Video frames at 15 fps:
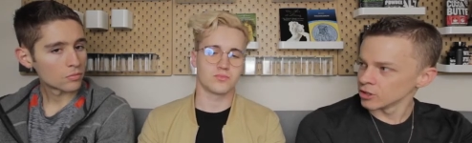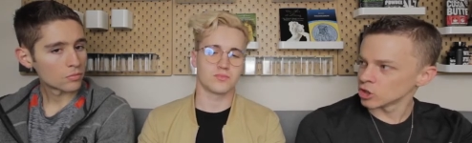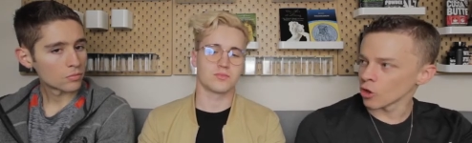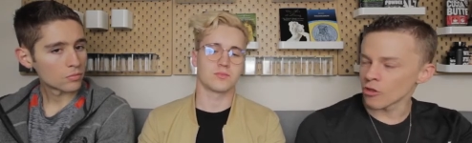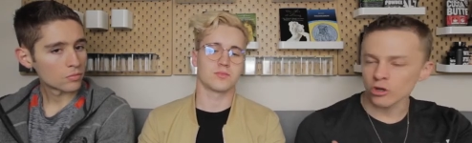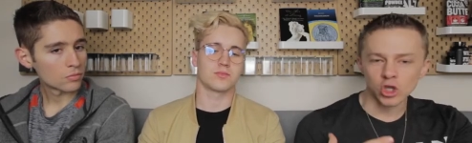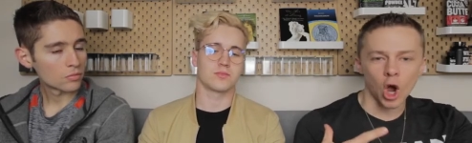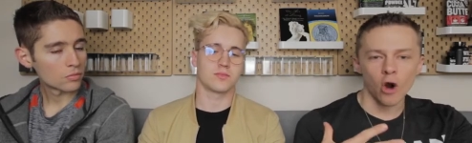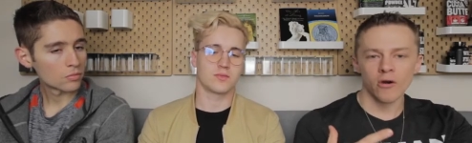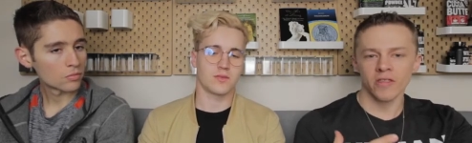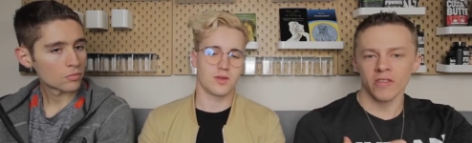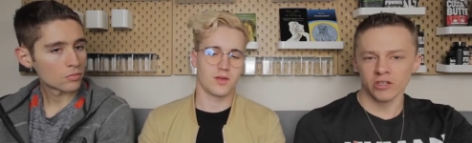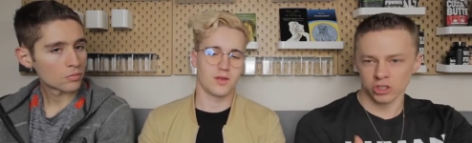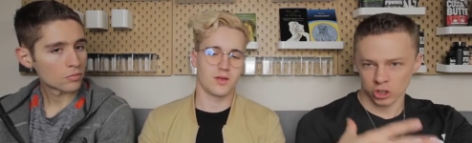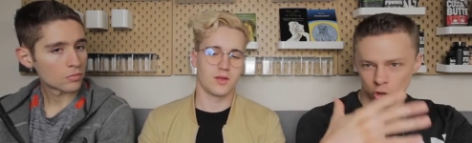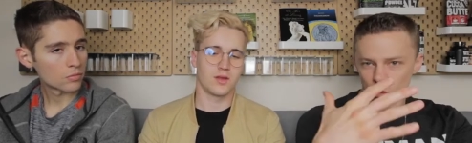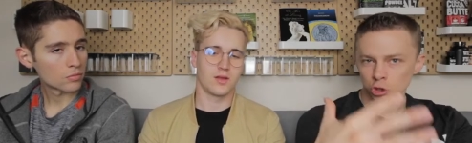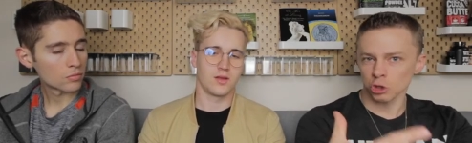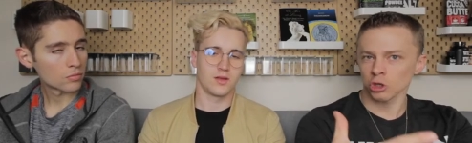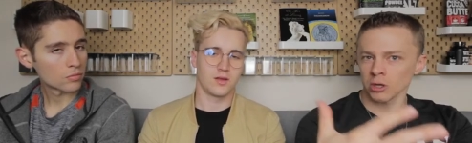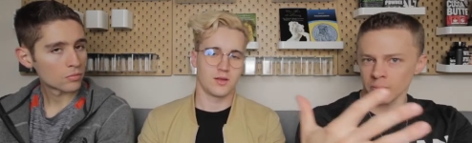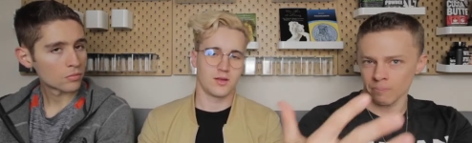Speaker 1: So there's already this
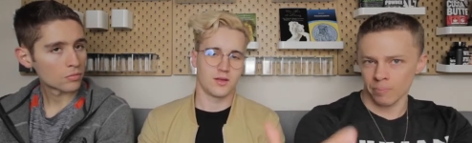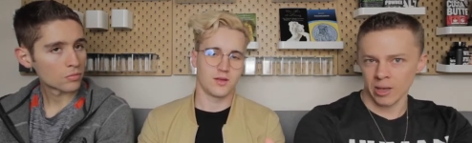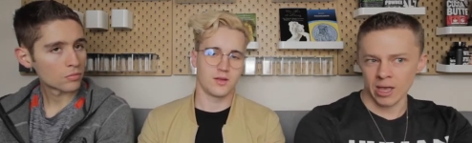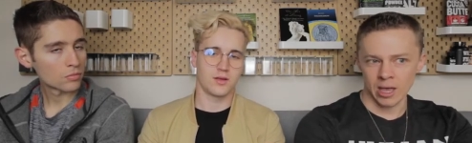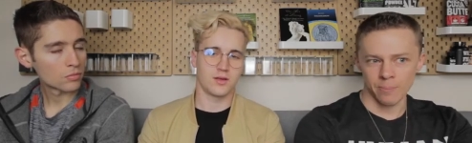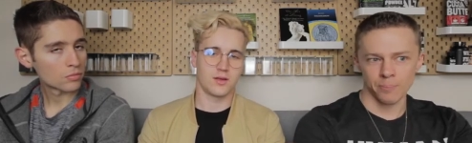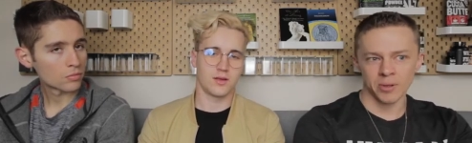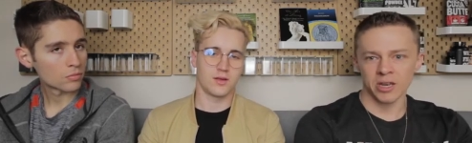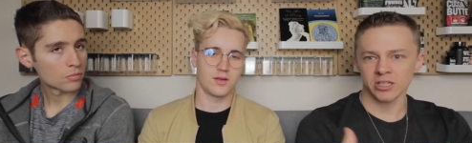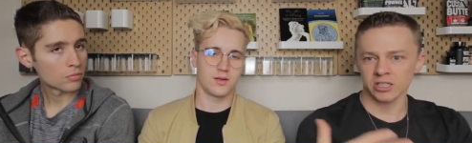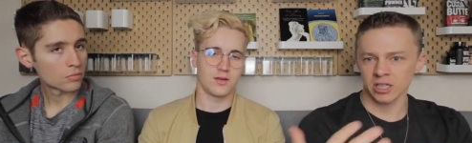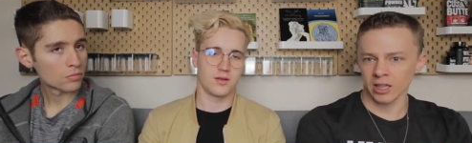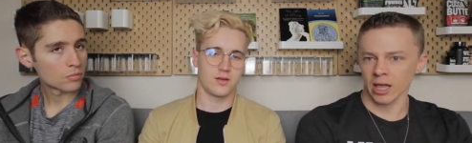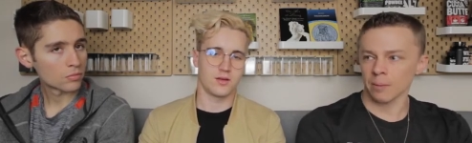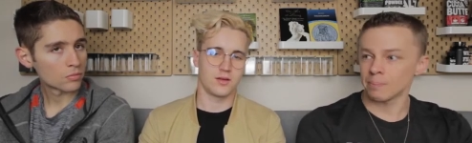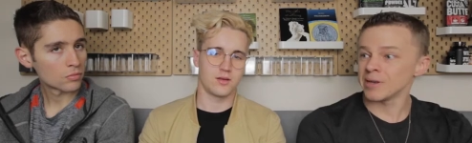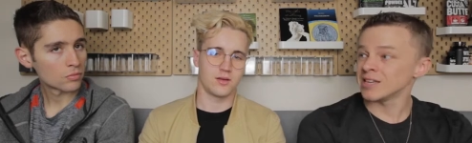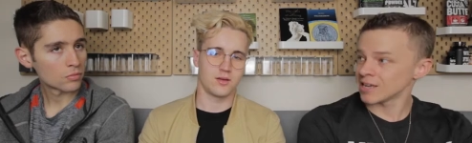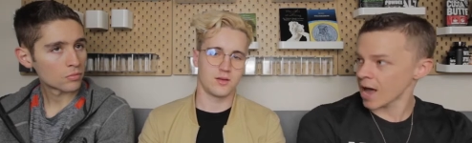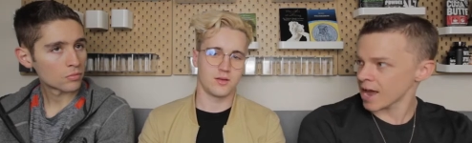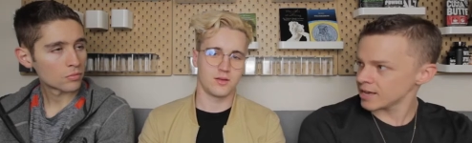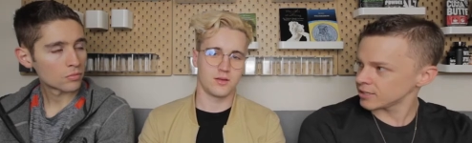social imp- impetus to like be
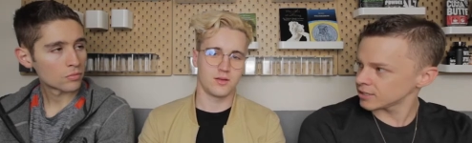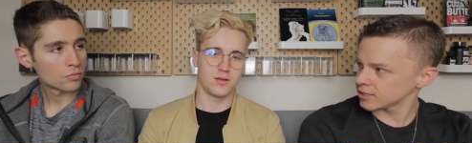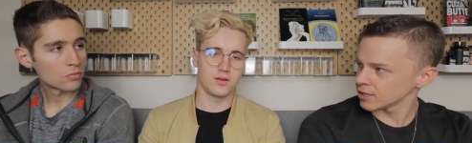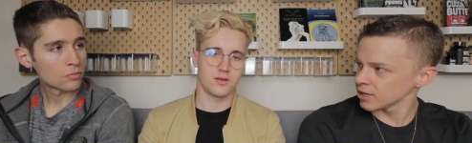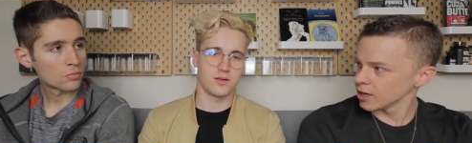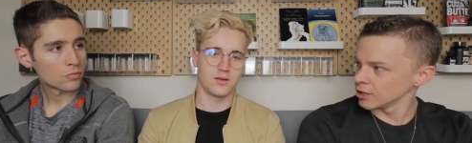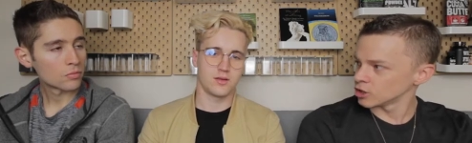nice.